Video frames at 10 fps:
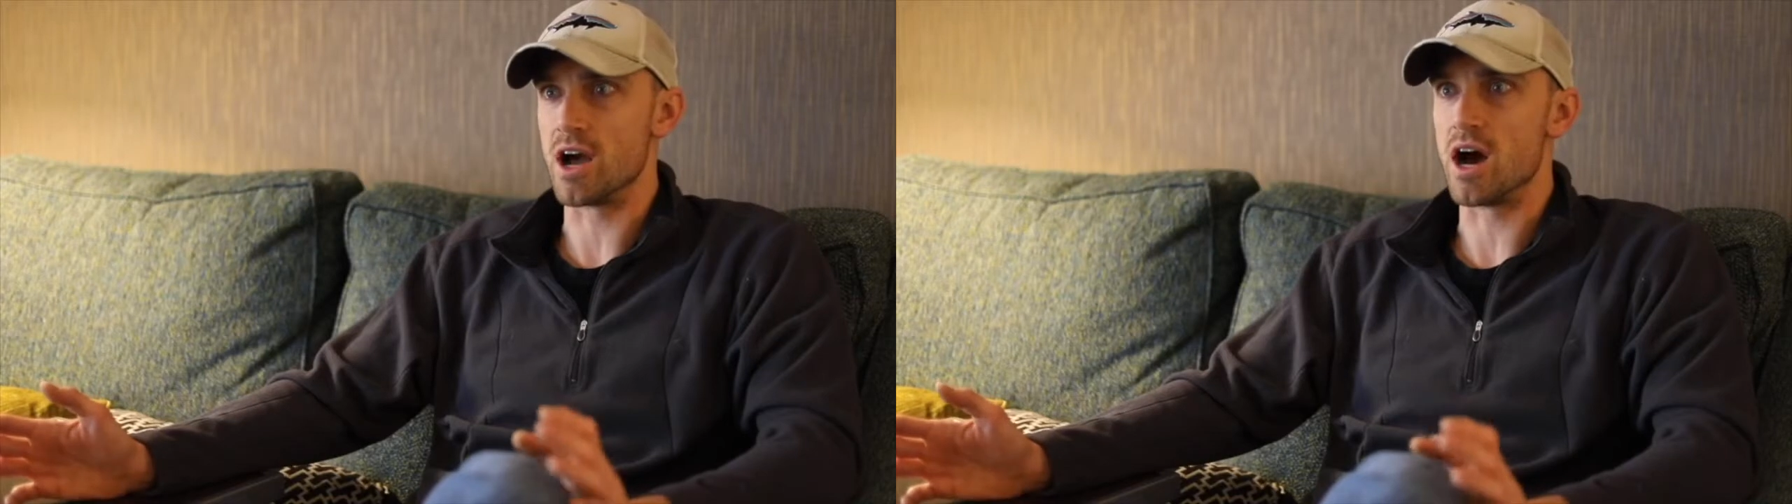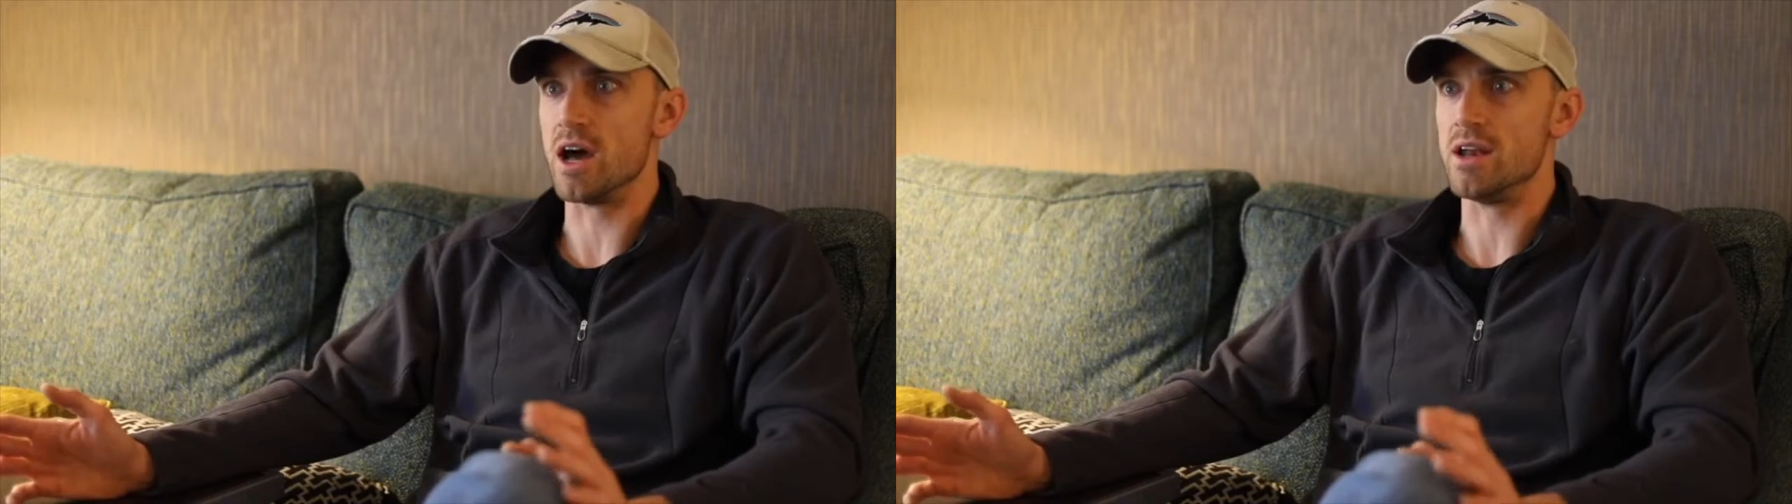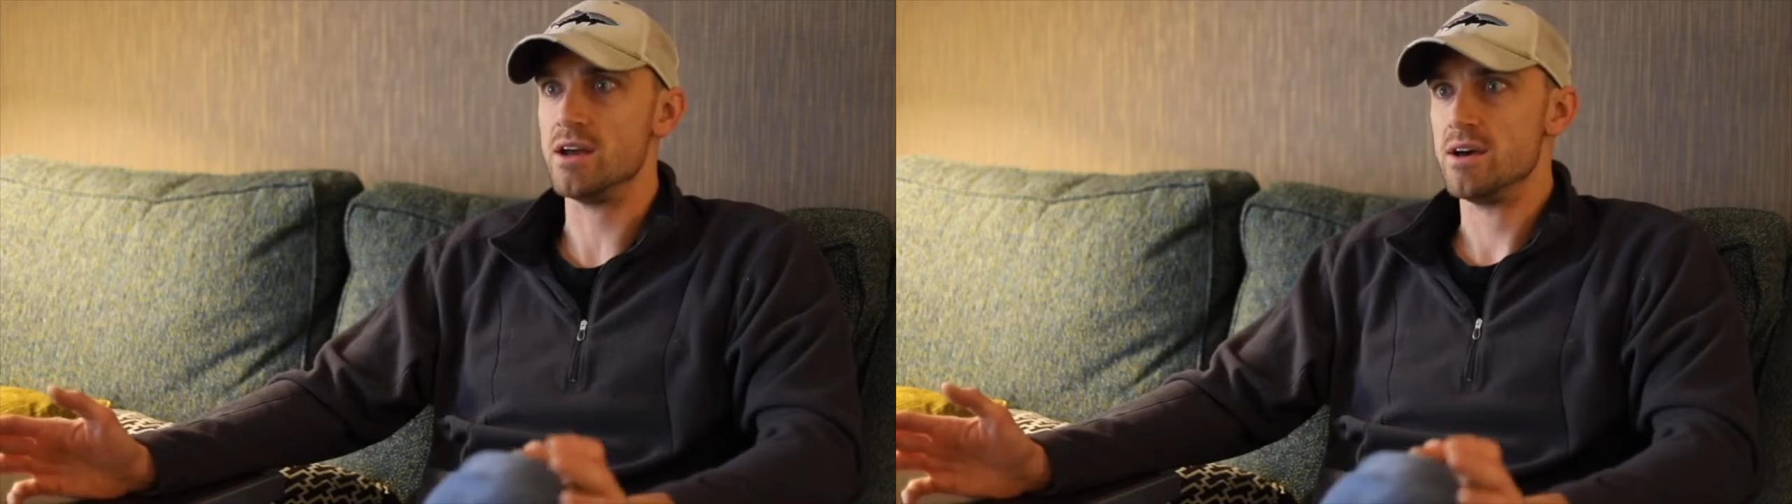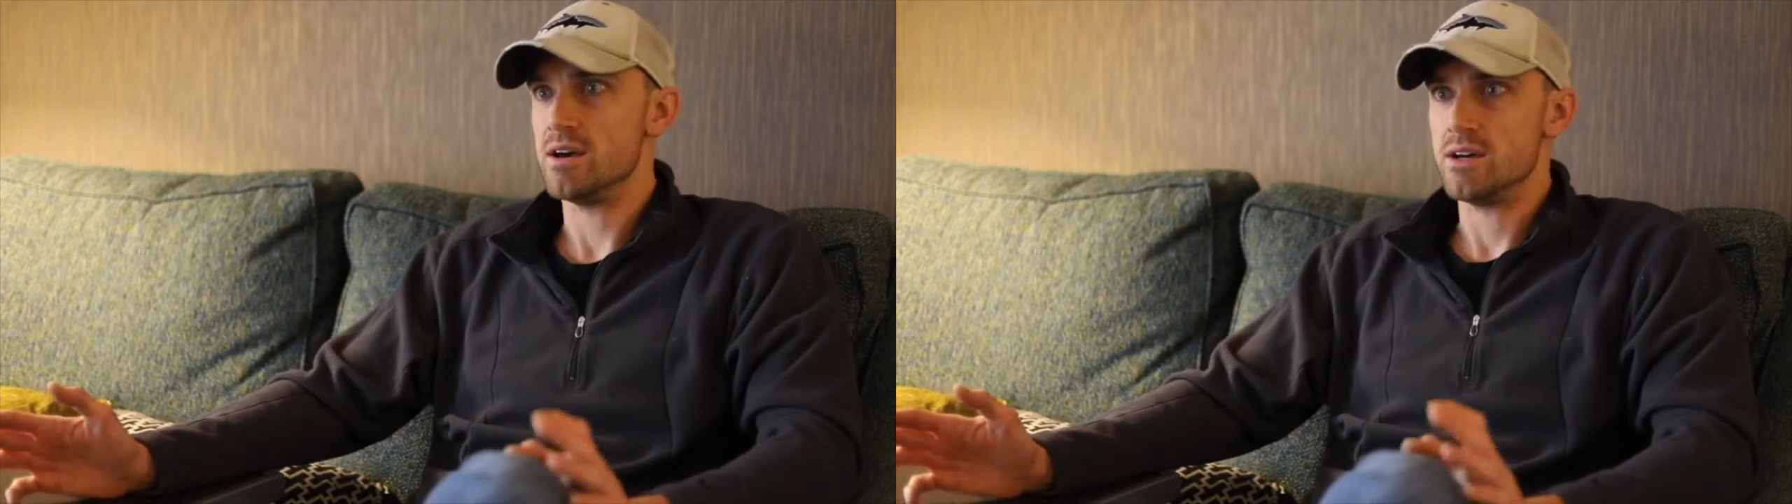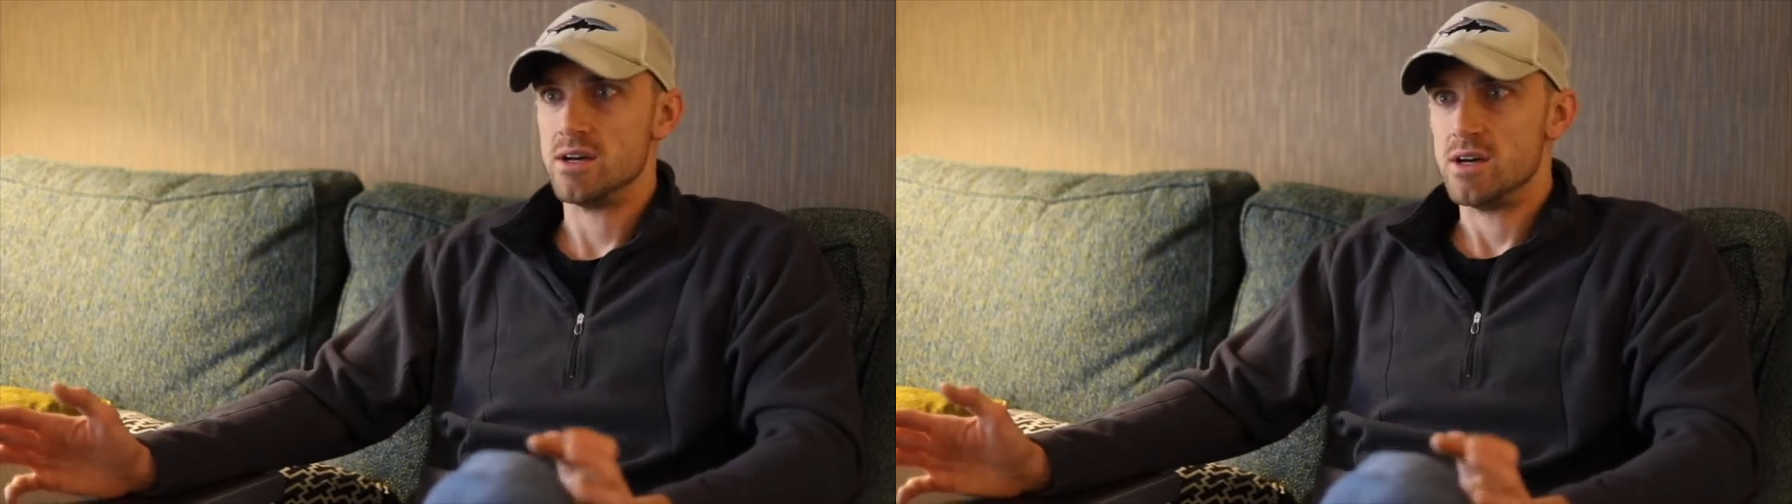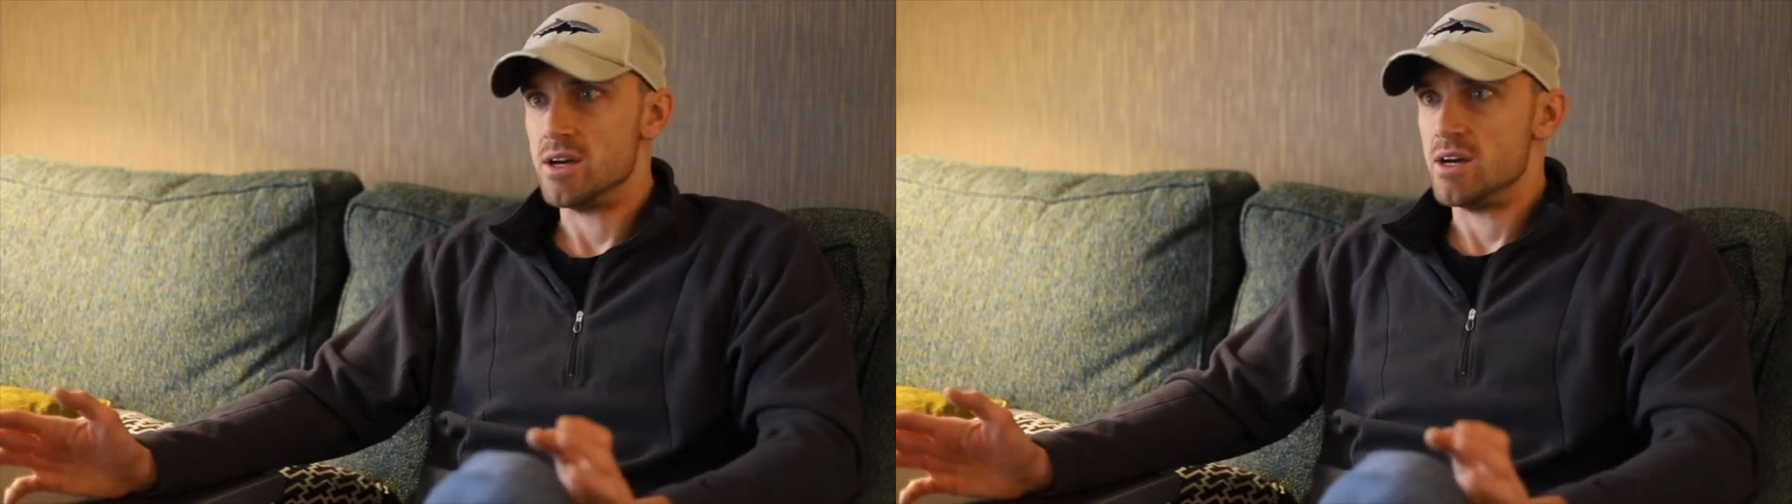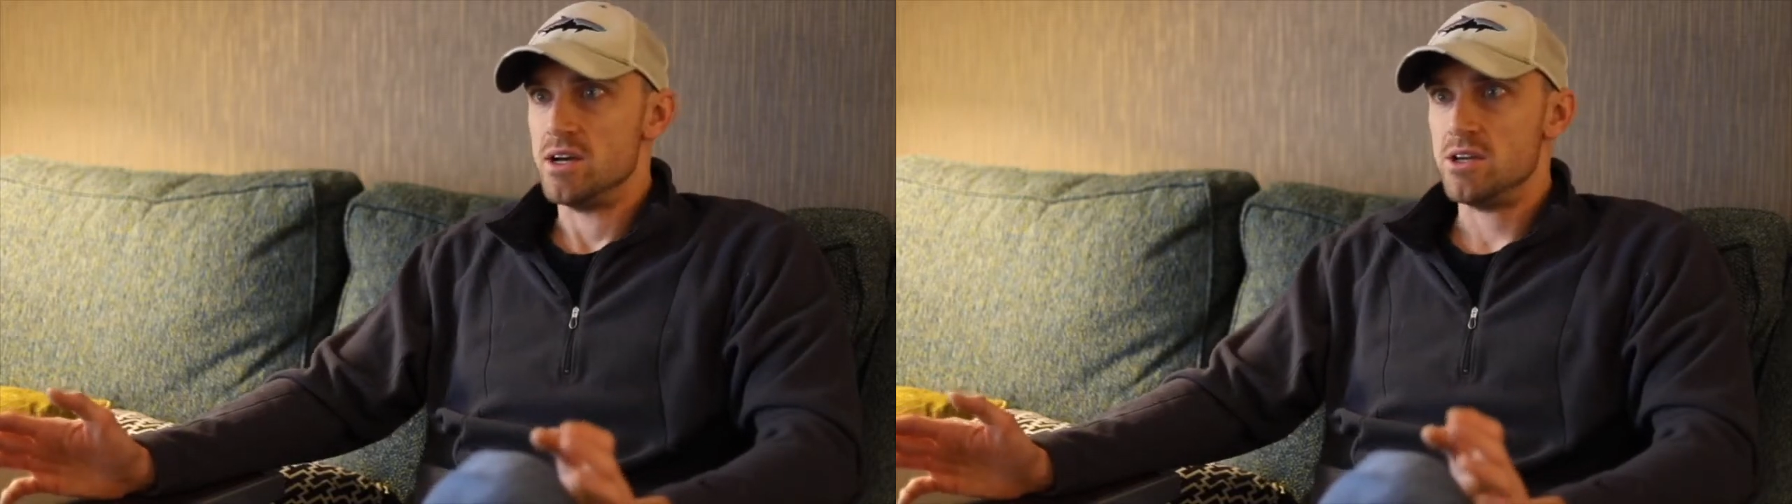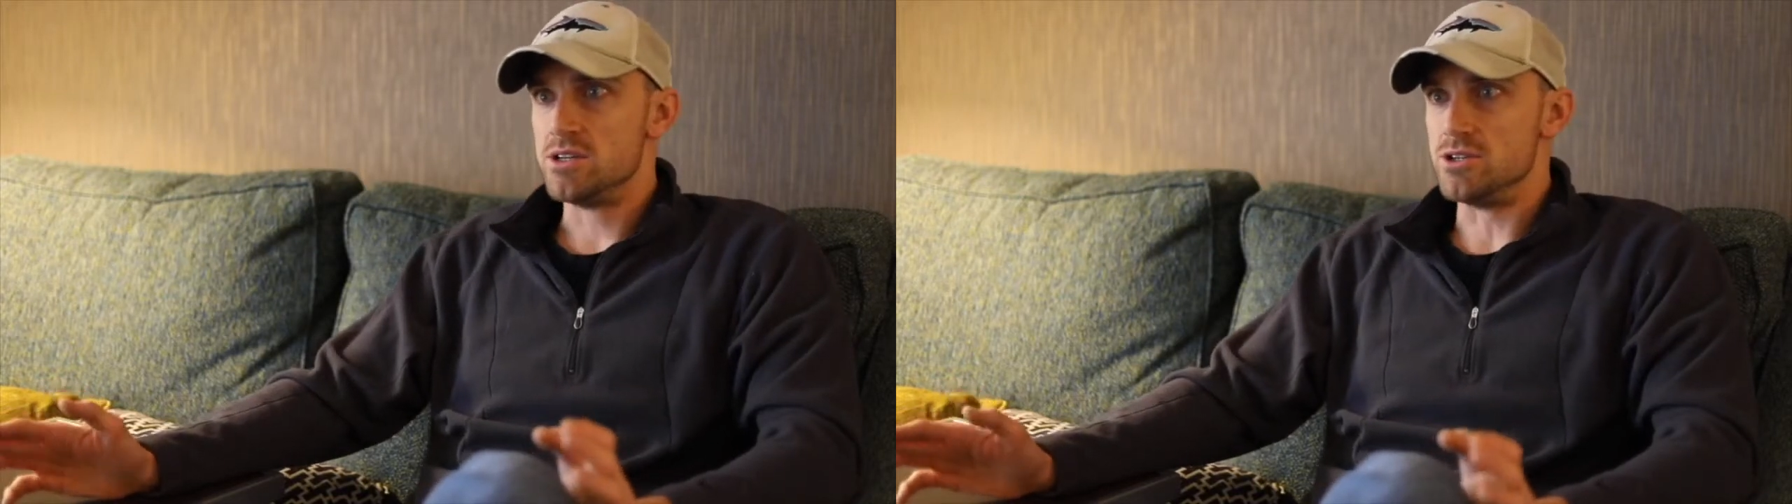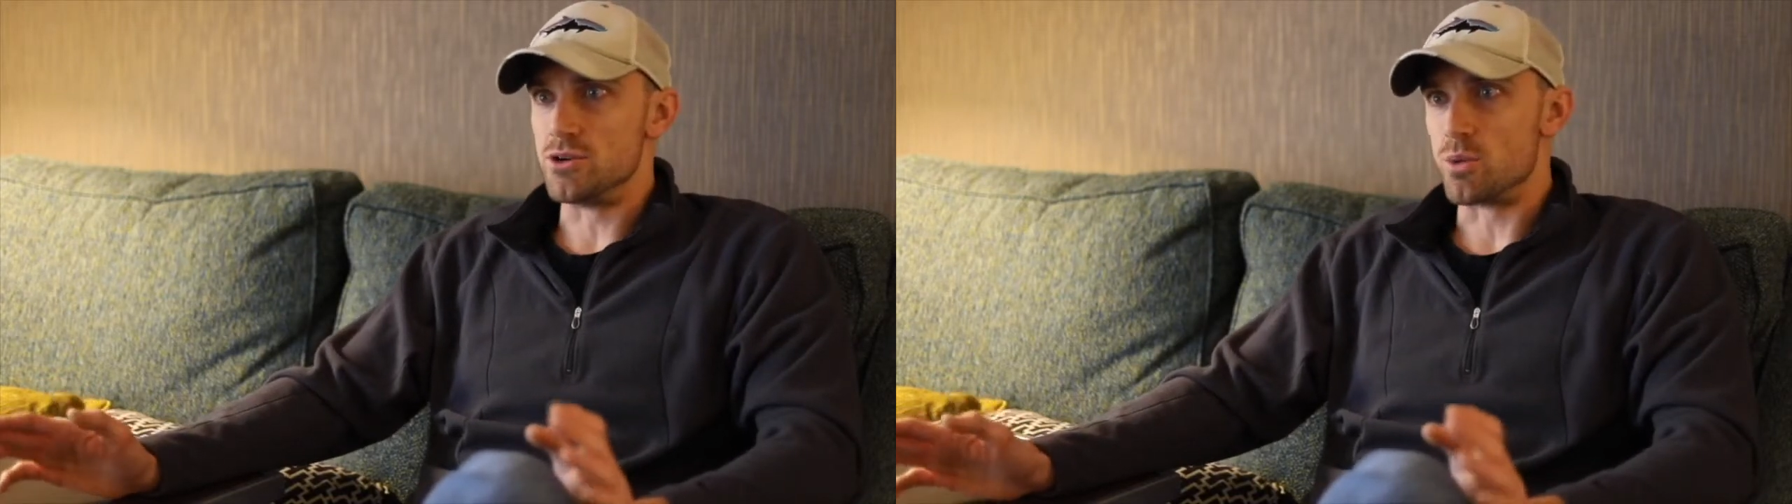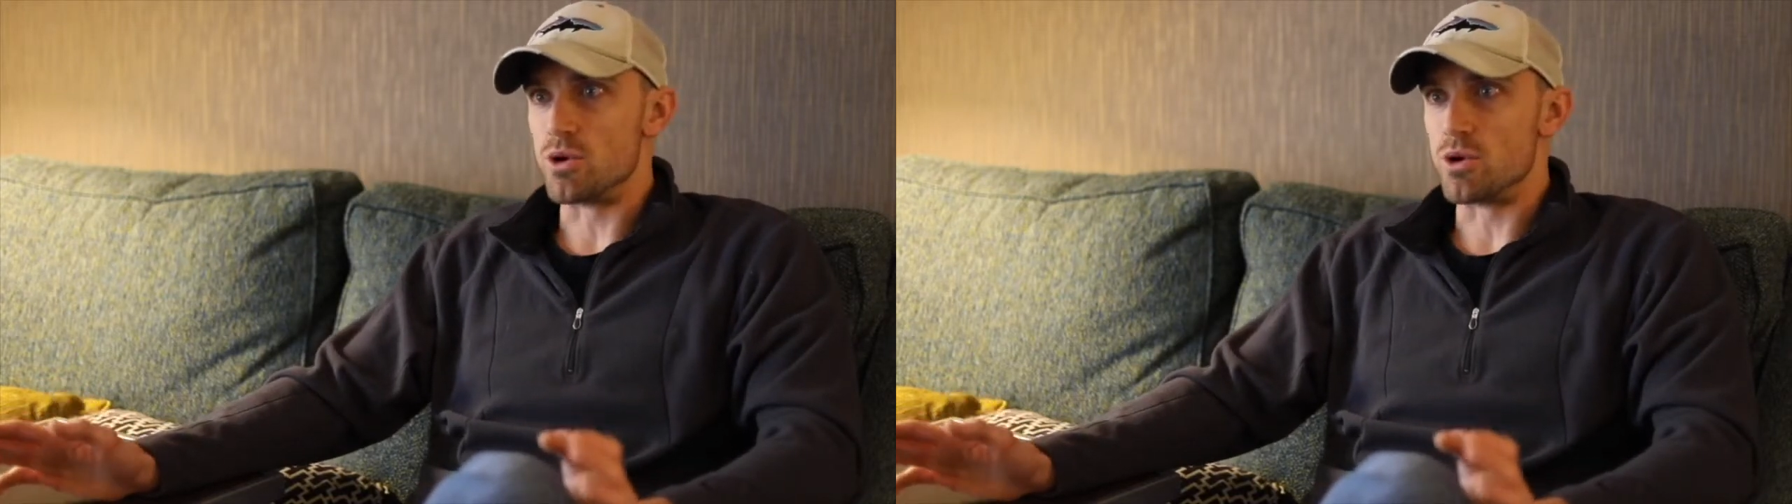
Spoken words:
or not you're